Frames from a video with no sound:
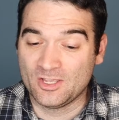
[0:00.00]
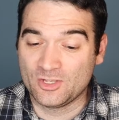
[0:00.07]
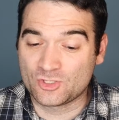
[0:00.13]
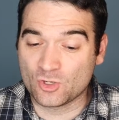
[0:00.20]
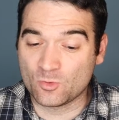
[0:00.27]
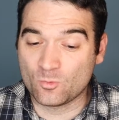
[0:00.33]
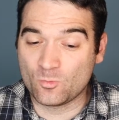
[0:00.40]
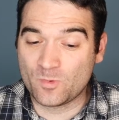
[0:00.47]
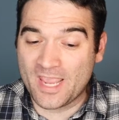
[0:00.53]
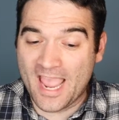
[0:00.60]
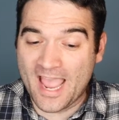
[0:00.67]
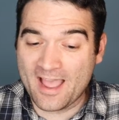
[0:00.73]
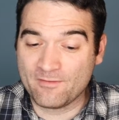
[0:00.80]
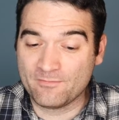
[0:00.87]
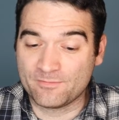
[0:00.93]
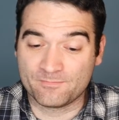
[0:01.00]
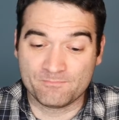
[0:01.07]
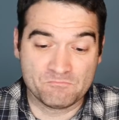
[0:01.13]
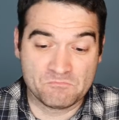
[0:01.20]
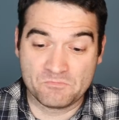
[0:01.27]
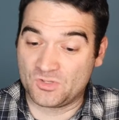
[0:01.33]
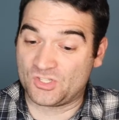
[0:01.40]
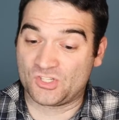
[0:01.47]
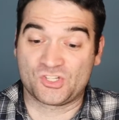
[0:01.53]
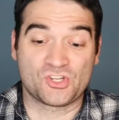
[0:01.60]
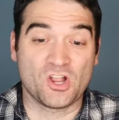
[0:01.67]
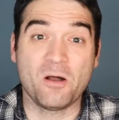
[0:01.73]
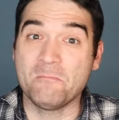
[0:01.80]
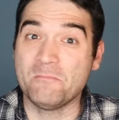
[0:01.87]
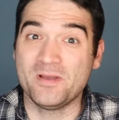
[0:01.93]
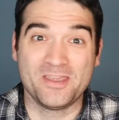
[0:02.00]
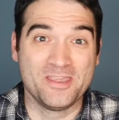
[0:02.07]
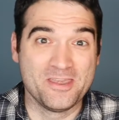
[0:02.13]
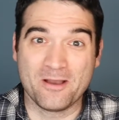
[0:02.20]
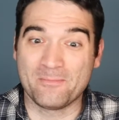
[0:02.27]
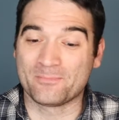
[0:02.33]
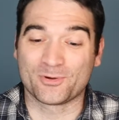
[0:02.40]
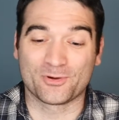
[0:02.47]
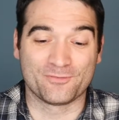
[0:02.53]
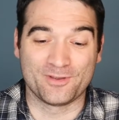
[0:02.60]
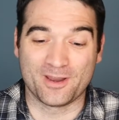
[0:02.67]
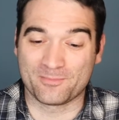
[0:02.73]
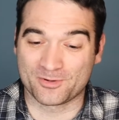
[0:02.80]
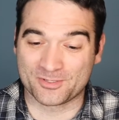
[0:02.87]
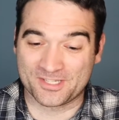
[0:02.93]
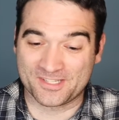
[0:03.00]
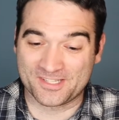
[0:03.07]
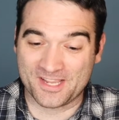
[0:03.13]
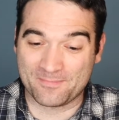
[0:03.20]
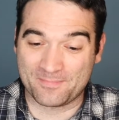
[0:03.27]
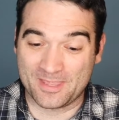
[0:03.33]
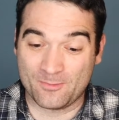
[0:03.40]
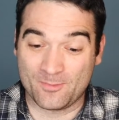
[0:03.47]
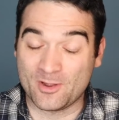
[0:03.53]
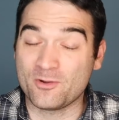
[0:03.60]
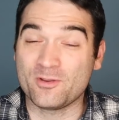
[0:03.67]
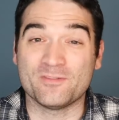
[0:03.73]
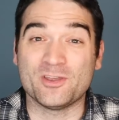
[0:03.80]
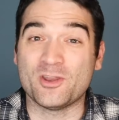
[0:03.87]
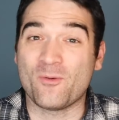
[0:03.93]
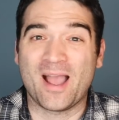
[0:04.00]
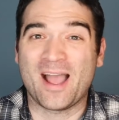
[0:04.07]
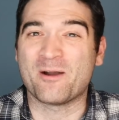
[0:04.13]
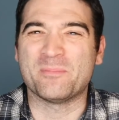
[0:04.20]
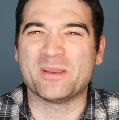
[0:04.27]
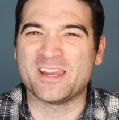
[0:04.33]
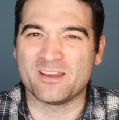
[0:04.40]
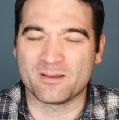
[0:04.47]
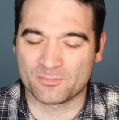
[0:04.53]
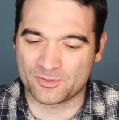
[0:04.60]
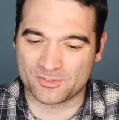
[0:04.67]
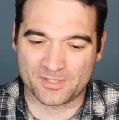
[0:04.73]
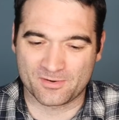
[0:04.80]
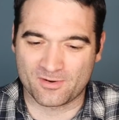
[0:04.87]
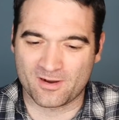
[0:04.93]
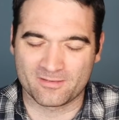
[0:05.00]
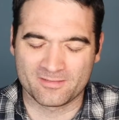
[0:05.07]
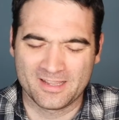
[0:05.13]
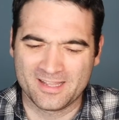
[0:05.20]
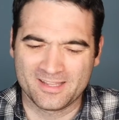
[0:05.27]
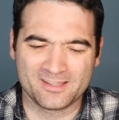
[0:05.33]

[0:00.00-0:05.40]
So we have some number of numbers in set P. We don't even know how many numbers there are.